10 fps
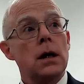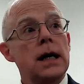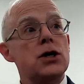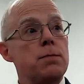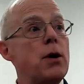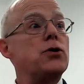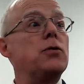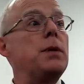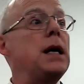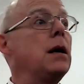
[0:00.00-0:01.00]
It's supposed
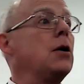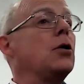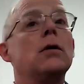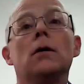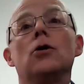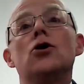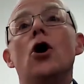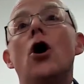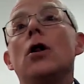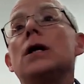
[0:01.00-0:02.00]
to be
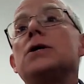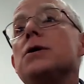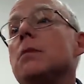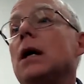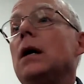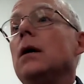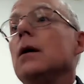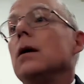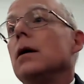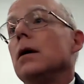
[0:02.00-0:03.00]
call unto
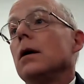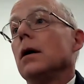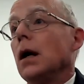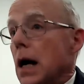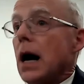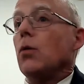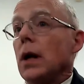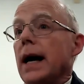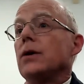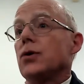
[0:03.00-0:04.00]
me, and I
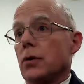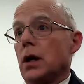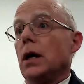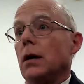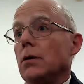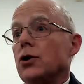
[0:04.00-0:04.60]
will answer thee.